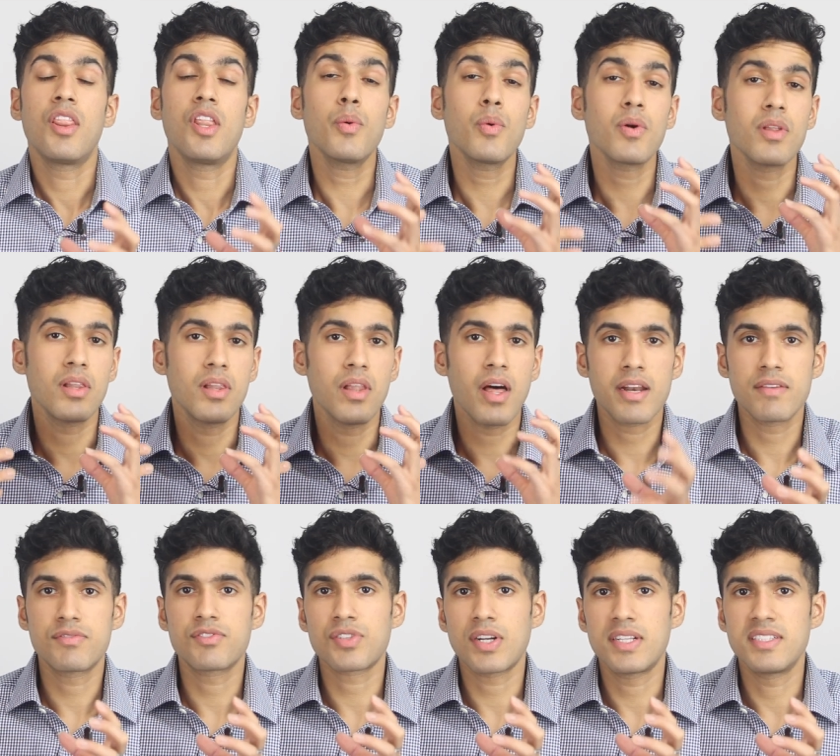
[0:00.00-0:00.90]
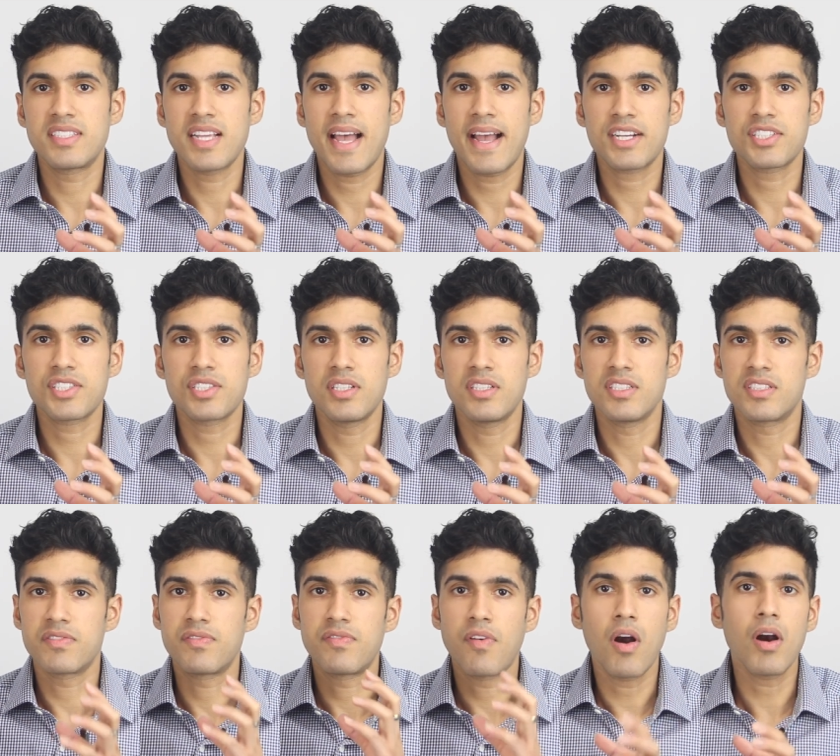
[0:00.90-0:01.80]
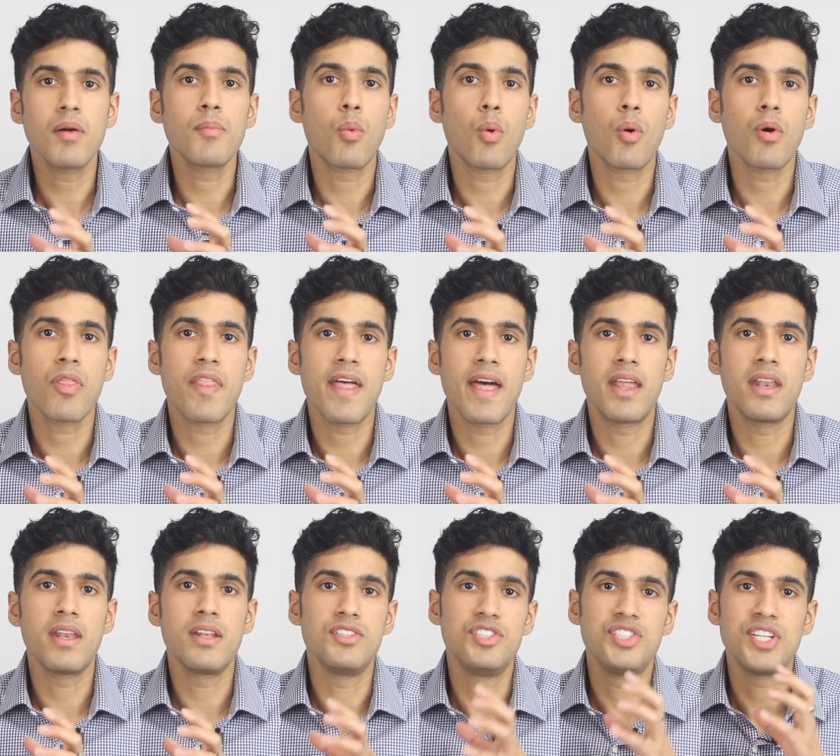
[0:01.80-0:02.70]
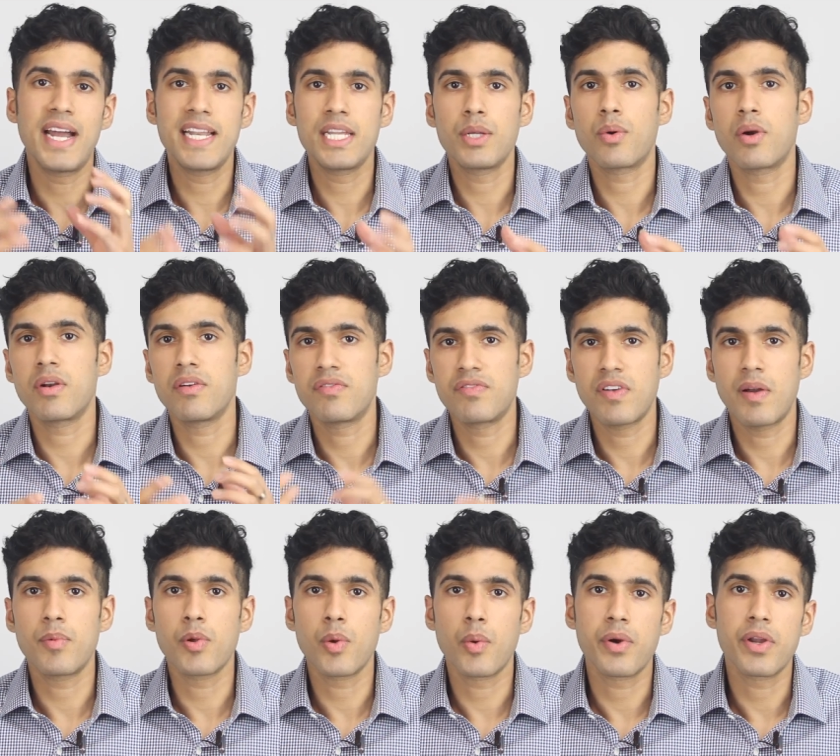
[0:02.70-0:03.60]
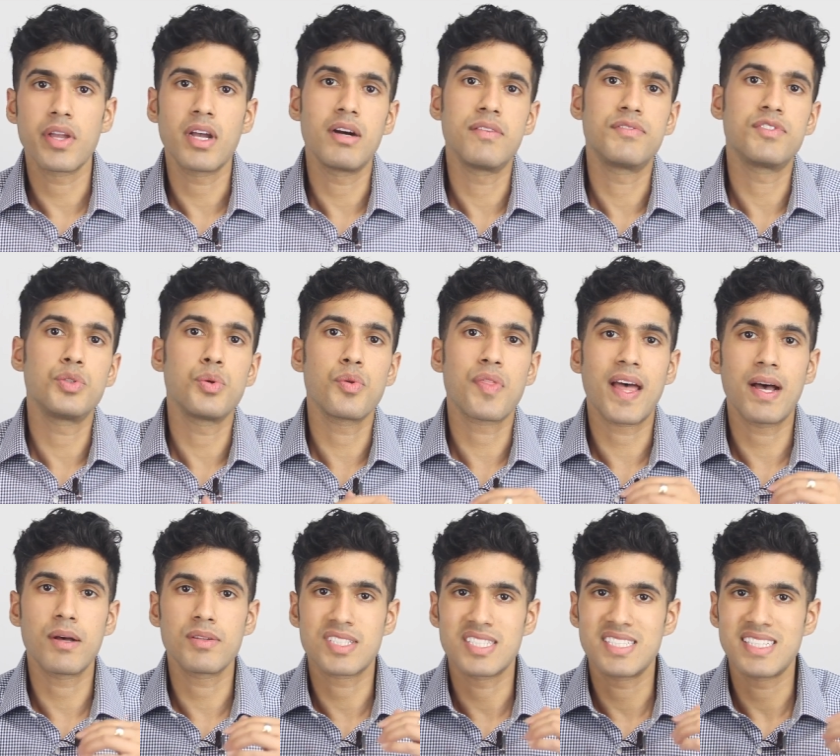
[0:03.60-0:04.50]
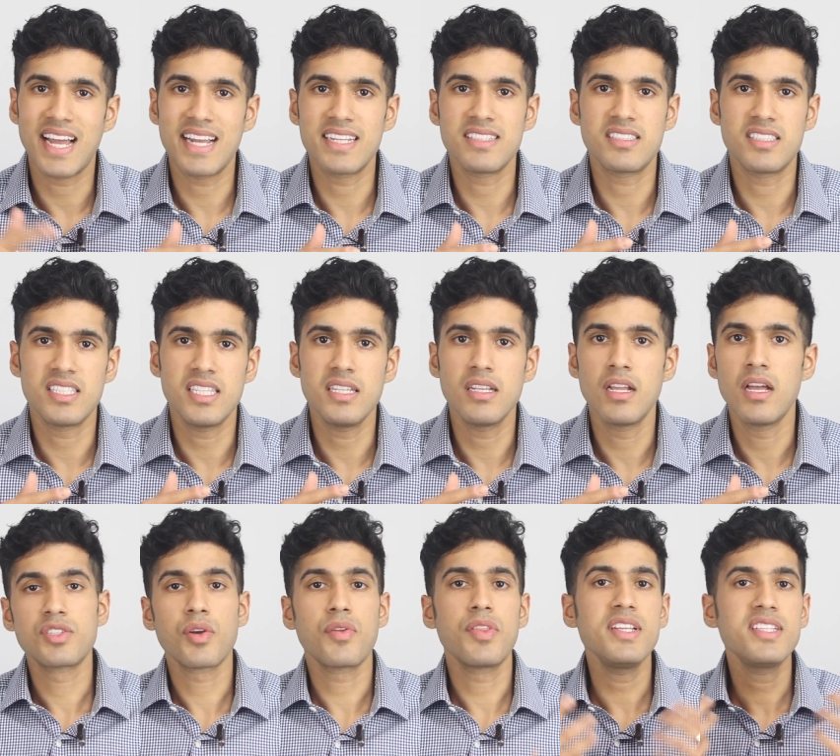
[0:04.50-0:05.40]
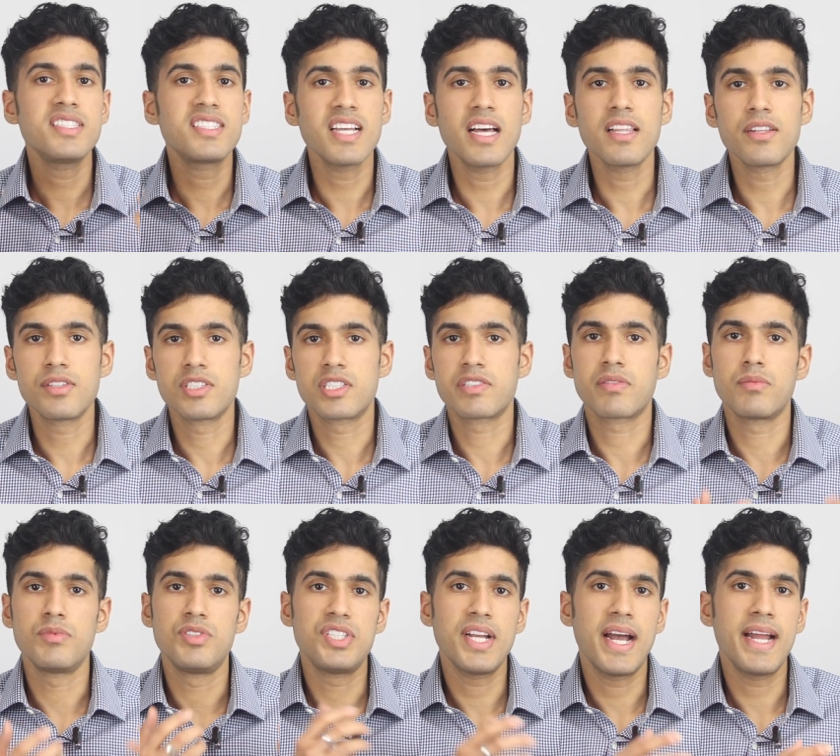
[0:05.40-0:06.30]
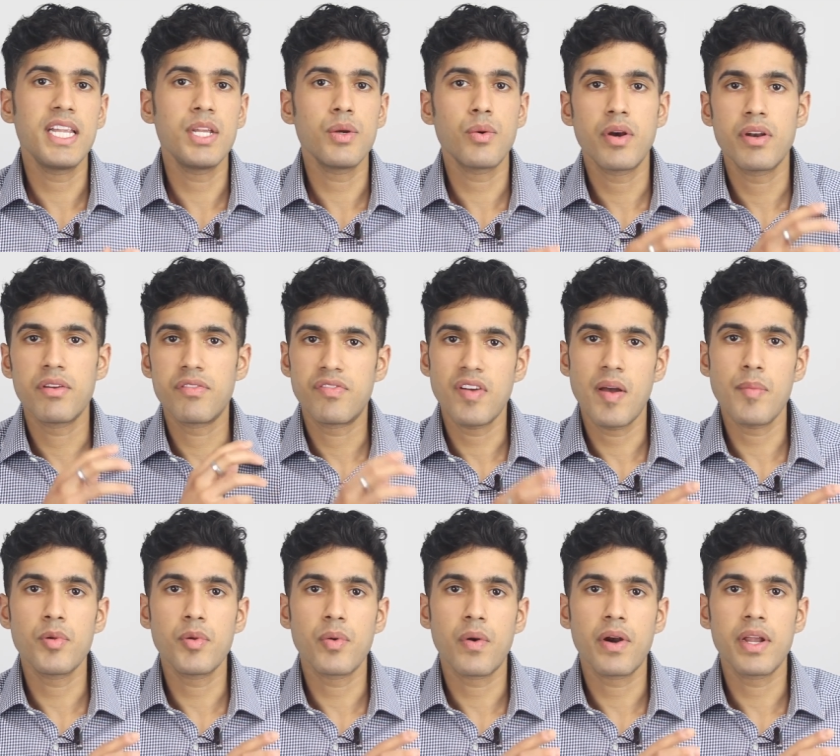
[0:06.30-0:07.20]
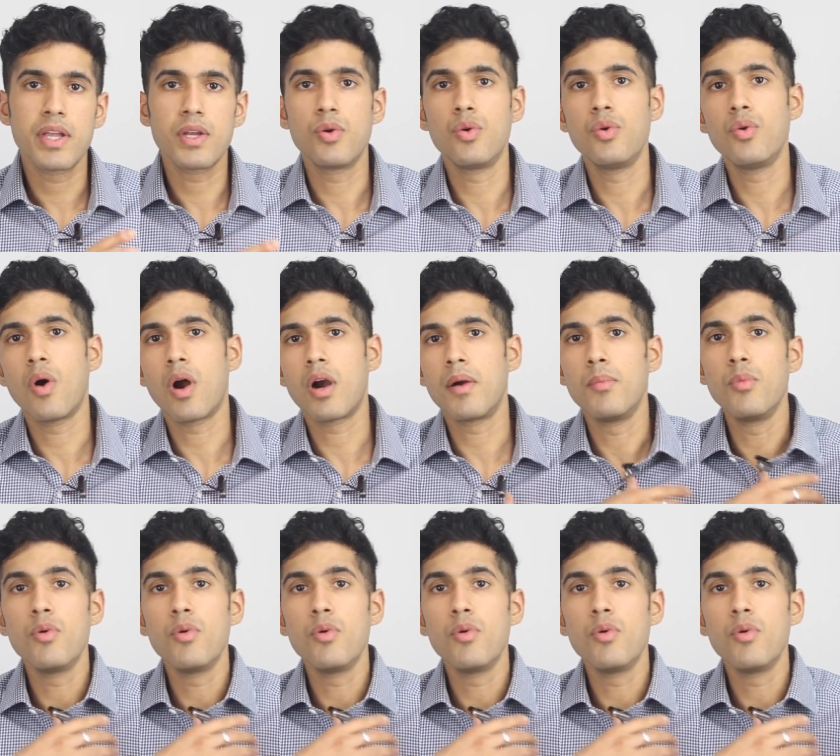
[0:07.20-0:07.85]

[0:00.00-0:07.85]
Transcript: there were a lot of transactions, far more than January and February of 2019. So these sellers from January and February who are